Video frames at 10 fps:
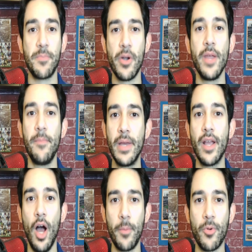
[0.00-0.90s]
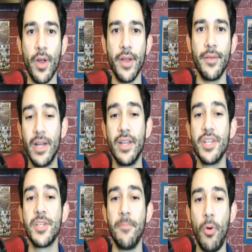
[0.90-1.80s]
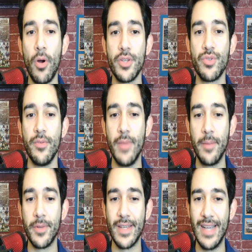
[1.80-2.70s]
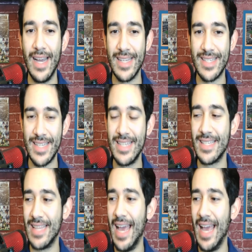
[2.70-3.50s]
is a pretty big upgrade. But it is important to remember the kind of season